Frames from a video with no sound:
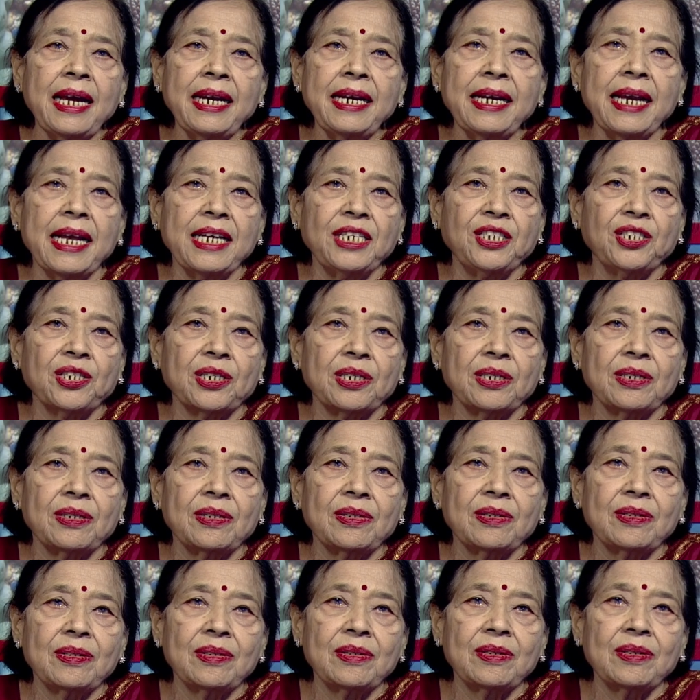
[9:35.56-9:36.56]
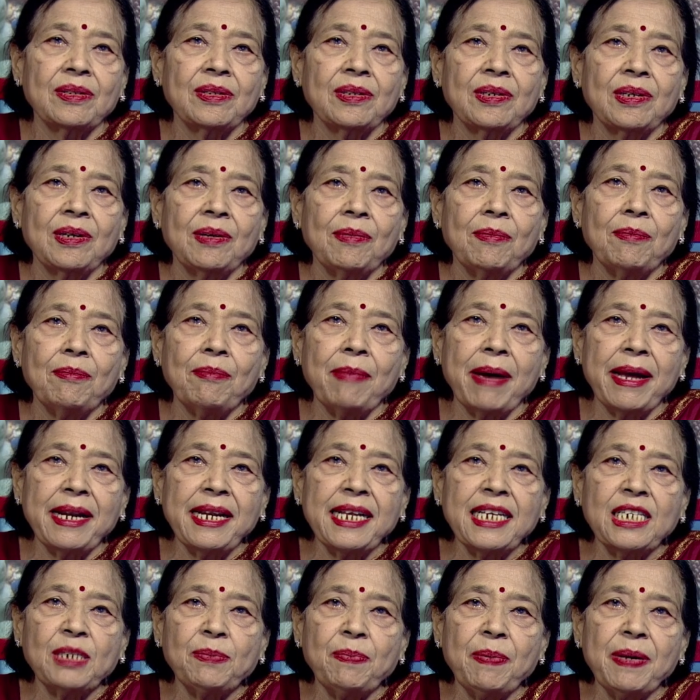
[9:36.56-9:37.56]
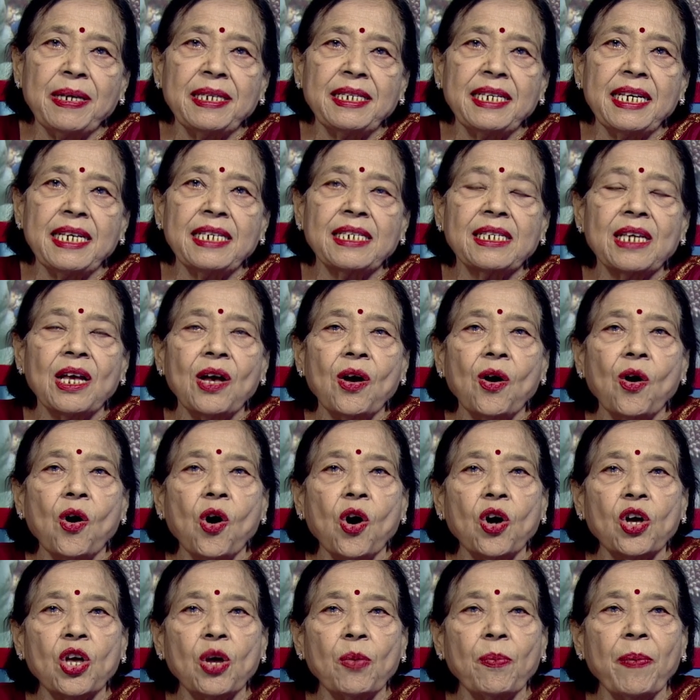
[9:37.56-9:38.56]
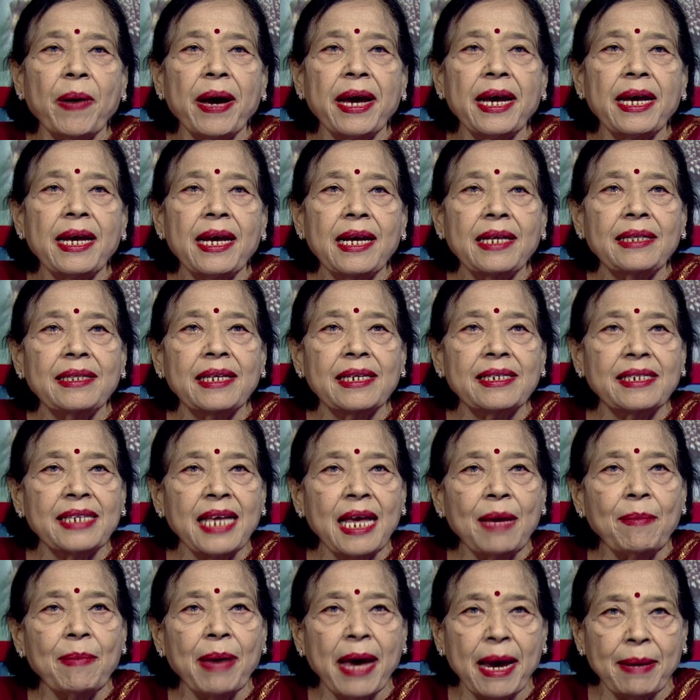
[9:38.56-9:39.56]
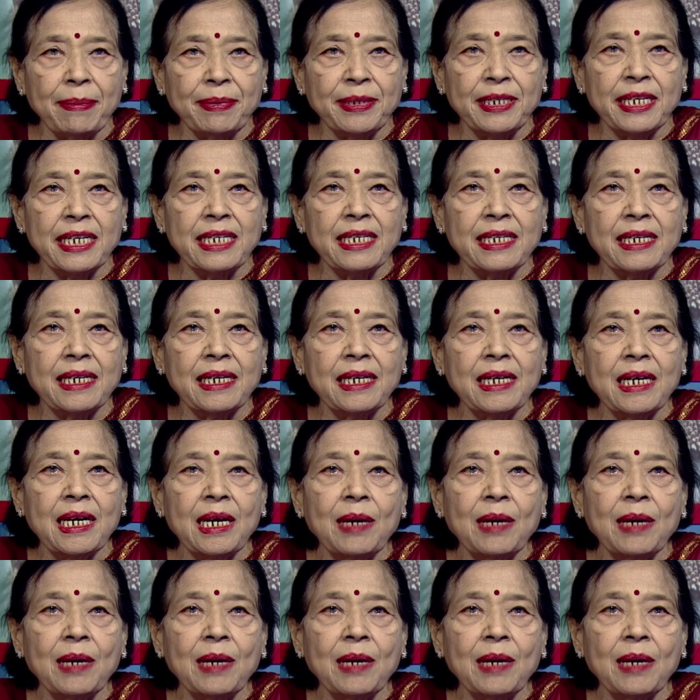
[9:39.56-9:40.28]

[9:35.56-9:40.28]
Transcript: In nature, many species occupy the same habitat,